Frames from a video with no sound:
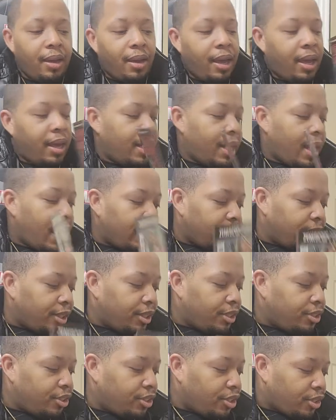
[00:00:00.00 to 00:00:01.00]
and that
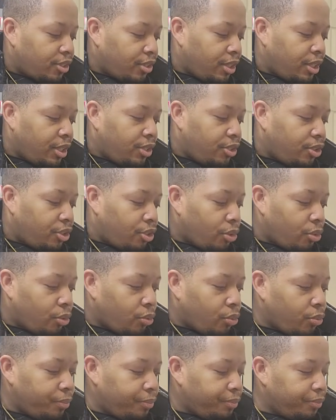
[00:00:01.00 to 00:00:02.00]
leads us into